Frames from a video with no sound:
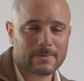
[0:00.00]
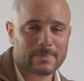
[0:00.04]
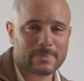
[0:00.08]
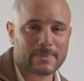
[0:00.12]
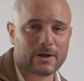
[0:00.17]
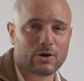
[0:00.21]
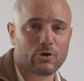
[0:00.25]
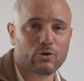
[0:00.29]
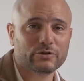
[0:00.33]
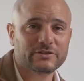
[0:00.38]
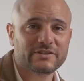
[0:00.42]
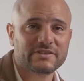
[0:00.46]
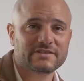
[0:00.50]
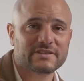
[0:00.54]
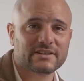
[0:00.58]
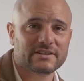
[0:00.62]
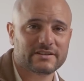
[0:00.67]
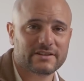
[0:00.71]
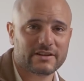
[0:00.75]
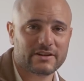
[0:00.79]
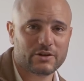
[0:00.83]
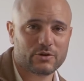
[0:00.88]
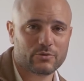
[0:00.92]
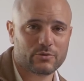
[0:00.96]
The Houthis
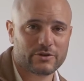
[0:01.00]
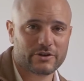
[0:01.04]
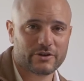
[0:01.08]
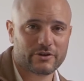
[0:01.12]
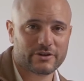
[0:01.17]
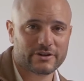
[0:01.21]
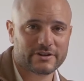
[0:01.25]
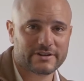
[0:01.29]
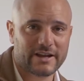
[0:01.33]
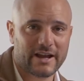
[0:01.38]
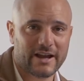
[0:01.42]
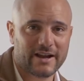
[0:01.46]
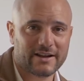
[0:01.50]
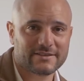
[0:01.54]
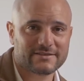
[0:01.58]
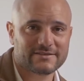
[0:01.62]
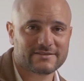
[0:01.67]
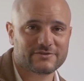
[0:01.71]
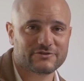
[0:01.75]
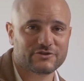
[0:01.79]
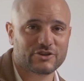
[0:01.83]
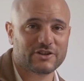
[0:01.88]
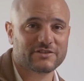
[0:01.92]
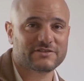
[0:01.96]
continue with their
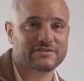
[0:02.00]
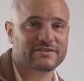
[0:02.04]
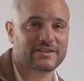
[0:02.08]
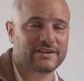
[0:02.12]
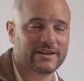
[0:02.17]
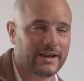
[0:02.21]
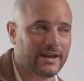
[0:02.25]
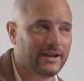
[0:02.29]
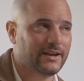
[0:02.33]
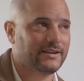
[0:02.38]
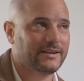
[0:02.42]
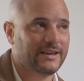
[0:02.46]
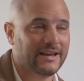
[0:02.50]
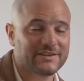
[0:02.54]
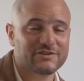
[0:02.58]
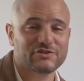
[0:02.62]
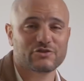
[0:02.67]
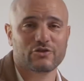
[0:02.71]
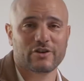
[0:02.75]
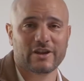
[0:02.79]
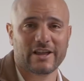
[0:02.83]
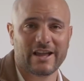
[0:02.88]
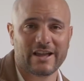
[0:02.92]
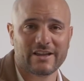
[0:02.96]
attacks. Just today,
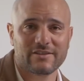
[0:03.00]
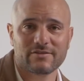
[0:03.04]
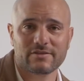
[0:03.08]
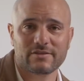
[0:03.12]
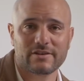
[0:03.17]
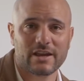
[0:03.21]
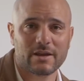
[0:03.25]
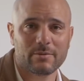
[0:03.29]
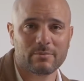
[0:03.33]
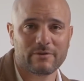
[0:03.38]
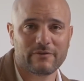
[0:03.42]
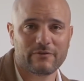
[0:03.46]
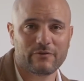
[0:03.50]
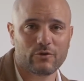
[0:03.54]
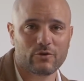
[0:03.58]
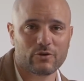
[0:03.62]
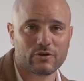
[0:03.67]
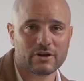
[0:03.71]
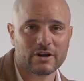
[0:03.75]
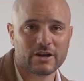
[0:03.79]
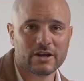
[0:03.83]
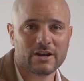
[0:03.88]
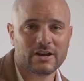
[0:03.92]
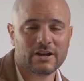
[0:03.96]
yesterday, and the day
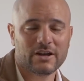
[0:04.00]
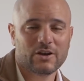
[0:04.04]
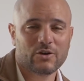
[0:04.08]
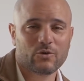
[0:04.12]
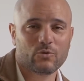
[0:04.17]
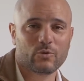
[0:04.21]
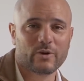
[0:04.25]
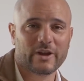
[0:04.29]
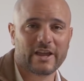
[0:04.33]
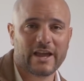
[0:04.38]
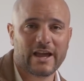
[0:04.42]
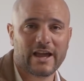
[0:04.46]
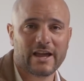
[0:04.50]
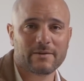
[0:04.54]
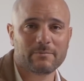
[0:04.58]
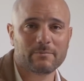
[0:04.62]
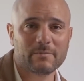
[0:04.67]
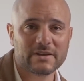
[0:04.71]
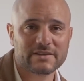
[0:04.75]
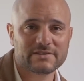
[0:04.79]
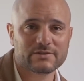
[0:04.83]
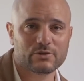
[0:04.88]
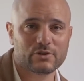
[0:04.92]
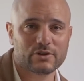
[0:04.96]
before, we had
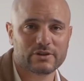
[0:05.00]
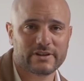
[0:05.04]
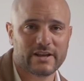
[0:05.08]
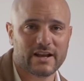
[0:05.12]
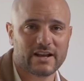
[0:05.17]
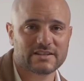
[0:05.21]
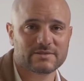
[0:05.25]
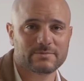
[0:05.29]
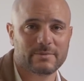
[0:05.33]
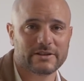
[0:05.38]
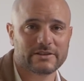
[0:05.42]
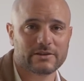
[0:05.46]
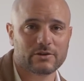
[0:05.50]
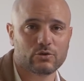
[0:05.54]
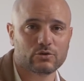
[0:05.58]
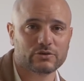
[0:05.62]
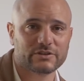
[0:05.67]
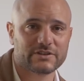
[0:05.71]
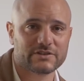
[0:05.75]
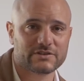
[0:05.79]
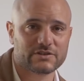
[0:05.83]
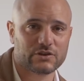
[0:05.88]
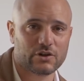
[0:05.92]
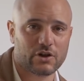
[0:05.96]
missile attacks by the
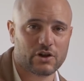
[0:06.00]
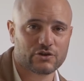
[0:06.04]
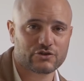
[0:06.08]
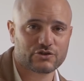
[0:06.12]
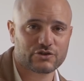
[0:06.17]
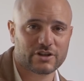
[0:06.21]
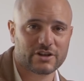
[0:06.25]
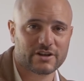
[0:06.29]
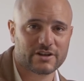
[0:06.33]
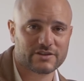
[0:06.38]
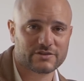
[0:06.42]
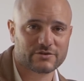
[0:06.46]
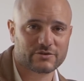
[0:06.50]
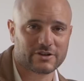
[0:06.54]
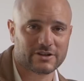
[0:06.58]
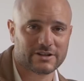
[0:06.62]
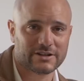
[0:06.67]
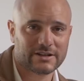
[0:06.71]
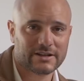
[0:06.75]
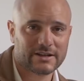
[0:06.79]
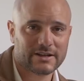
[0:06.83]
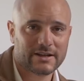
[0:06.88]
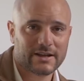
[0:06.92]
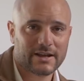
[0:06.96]
Houthis launched at Israel.
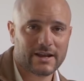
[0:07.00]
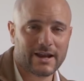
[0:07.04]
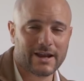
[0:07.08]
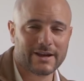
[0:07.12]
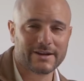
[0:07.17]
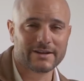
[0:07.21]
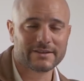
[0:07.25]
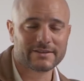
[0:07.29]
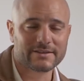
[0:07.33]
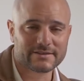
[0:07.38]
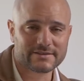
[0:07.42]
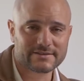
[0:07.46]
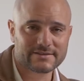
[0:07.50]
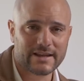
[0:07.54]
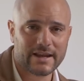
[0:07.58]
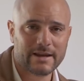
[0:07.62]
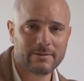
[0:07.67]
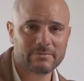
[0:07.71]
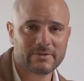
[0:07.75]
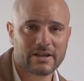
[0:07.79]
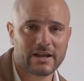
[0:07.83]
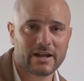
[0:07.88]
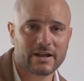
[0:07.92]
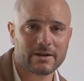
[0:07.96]
And at the
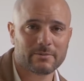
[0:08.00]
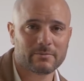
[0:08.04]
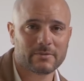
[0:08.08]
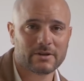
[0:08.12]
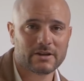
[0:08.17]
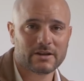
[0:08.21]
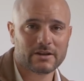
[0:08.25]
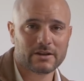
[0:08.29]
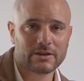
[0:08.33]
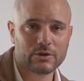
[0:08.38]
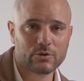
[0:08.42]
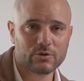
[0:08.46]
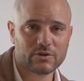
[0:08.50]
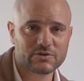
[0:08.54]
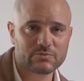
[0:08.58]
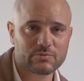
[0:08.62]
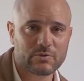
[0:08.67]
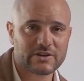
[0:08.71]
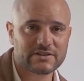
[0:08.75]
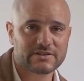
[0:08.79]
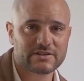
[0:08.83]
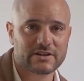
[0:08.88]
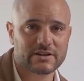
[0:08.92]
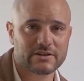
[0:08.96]
same time, US
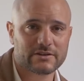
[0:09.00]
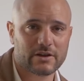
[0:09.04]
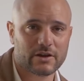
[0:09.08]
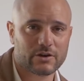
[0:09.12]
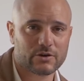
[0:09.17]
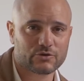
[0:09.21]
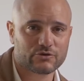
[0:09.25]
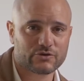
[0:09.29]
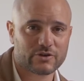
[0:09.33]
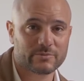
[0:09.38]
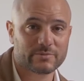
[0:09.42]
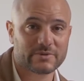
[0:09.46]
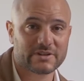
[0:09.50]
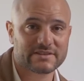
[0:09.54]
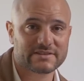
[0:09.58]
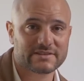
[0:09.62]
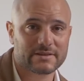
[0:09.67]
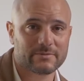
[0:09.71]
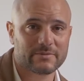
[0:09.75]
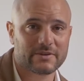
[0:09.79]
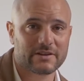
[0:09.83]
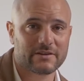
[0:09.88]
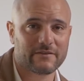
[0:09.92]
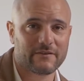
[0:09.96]
President Donald Trump does
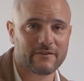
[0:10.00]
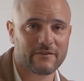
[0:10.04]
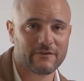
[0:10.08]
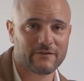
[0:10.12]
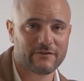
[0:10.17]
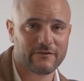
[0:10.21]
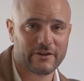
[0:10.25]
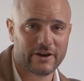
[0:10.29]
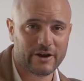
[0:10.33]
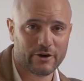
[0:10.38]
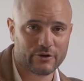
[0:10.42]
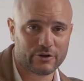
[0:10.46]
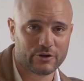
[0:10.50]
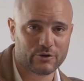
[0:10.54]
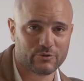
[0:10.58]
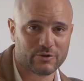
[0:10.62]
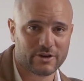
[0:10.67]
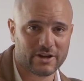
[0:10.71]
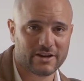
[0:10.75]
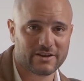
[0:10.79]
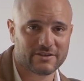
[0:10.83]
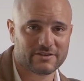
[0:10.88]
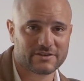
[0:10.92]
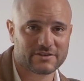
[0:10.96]
something very
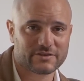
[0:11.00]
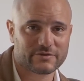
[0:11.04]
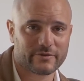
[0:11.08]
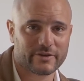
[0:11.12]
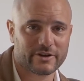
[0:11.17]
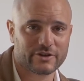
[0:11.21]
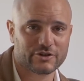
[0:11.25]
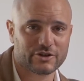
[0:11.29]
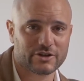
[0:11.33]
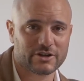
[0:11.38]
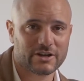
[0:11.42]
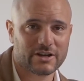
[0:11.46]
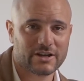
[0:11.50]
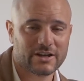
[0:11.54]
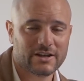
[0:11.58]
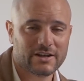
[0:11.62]
unique in this region.